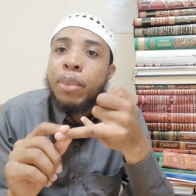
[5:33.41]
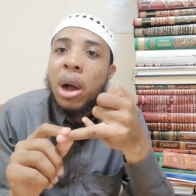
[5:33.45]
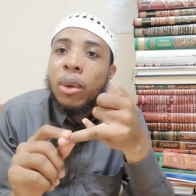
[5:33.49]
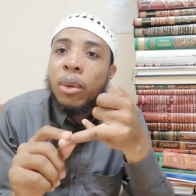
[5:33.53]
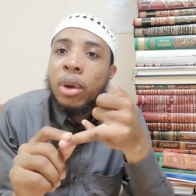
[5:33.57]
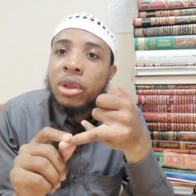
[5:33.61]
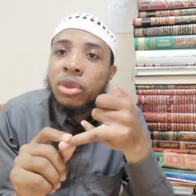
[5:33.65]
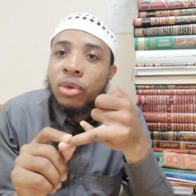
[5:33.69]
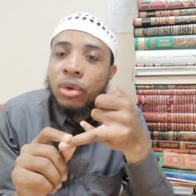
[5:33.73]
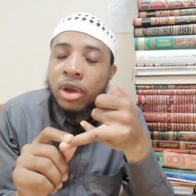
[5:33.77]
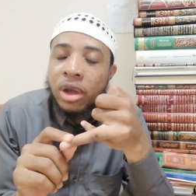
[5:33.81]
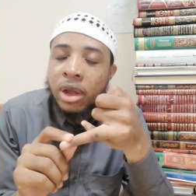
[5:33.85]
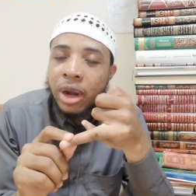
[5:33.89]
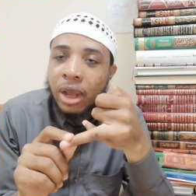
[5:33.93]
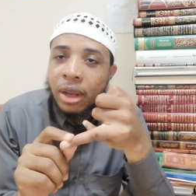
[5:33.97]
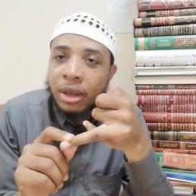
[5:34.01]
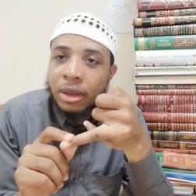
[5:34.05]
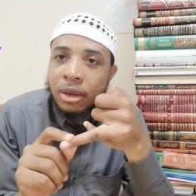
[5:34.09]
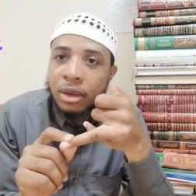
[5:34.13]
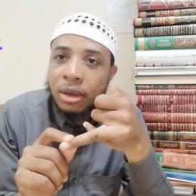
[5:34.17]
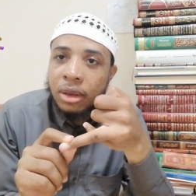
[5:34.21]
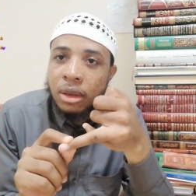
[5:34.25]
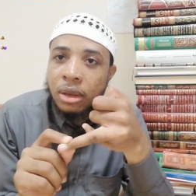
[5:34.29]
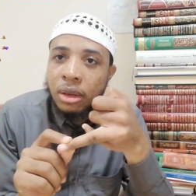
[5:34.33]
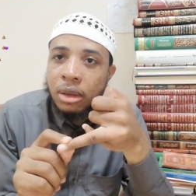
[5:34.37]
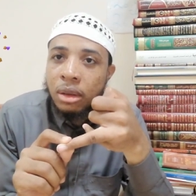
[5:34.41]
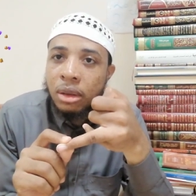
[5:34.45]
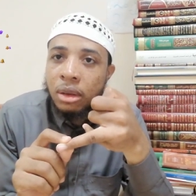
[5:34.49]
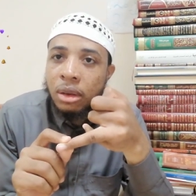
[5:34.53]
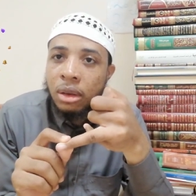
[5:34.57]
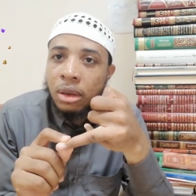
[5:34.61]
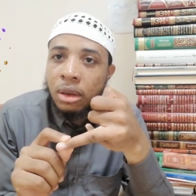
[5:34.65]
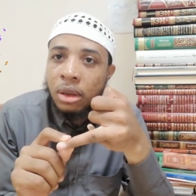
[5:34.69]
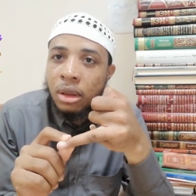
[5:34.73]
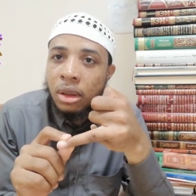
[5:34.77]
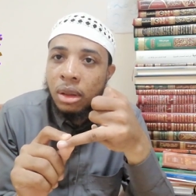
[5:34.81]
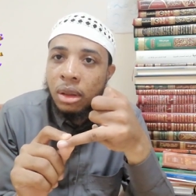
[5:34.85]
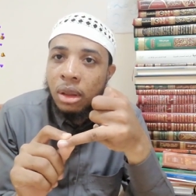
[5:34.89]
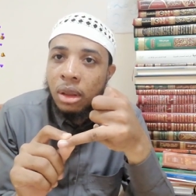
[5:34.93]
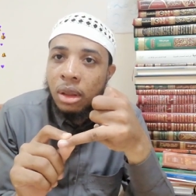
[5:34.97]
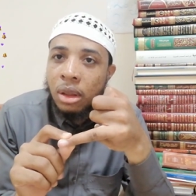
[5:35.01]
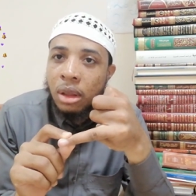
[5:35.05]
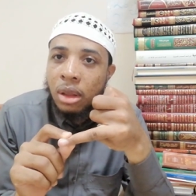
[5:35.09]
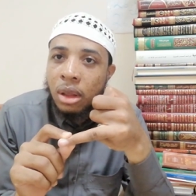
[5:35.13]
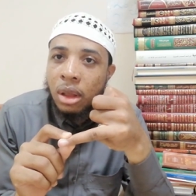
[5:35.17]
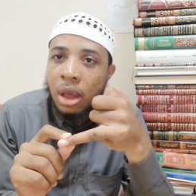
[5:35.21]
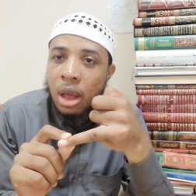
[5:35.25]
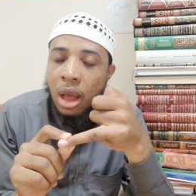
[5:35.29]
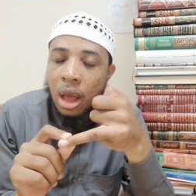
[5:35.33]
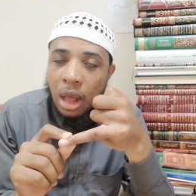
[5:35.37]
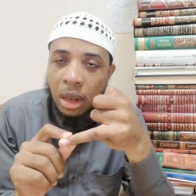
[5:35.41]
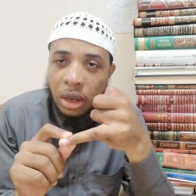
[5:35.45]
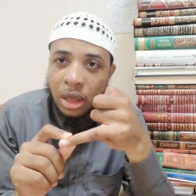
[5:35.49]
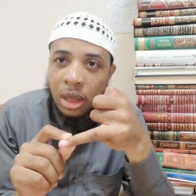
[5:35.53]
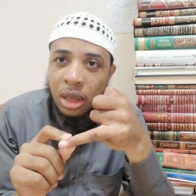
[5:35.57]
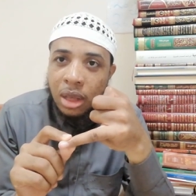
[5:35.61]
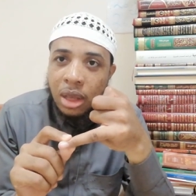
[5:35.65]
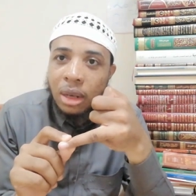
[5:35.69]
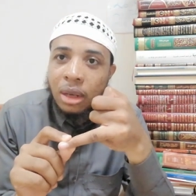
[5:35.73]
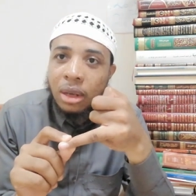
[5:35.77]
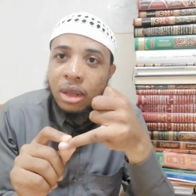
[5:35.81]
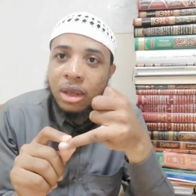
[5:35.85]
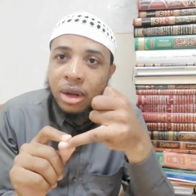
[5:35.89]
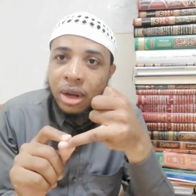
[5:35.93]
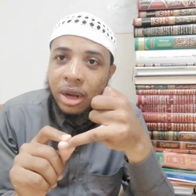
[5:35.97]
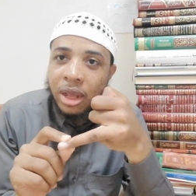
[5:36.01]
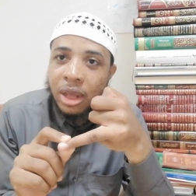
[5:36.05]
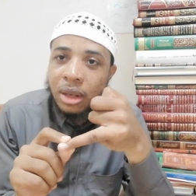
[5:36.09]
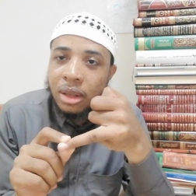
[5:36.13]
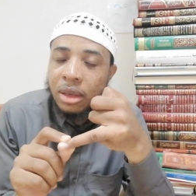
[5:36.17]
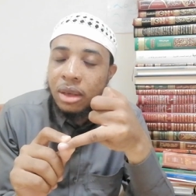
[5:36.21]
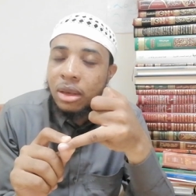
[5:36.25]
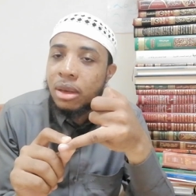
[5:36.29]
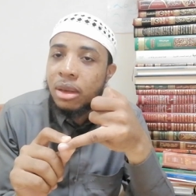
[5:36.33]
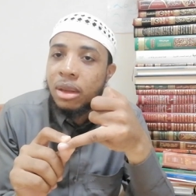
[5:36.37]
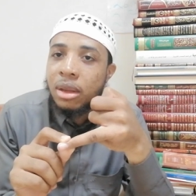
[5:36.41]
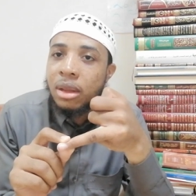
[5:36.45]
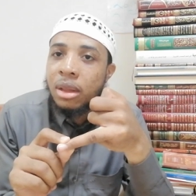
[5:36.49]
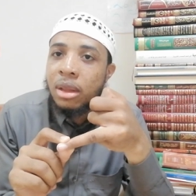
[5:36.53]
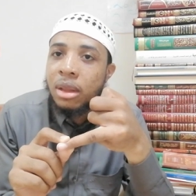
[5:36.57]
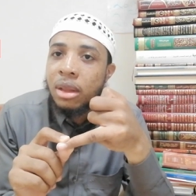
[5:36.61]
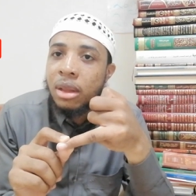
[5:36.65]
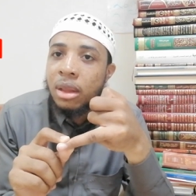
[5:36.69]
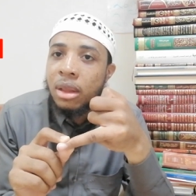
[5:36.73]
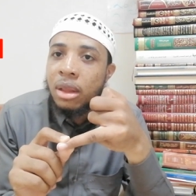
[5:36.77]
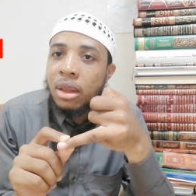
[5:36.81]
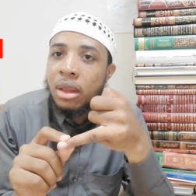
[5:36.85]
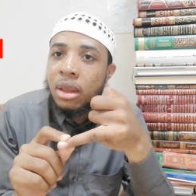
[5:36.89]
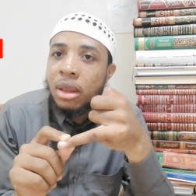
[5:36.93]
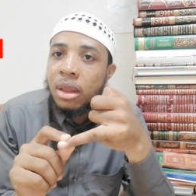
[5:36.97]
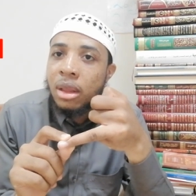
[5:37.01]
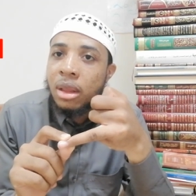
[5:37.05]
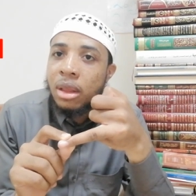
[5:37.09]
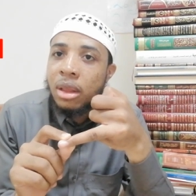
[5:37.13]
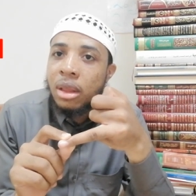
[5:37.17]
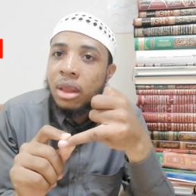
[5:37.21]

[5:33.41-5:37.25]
he has the power to create, and he can create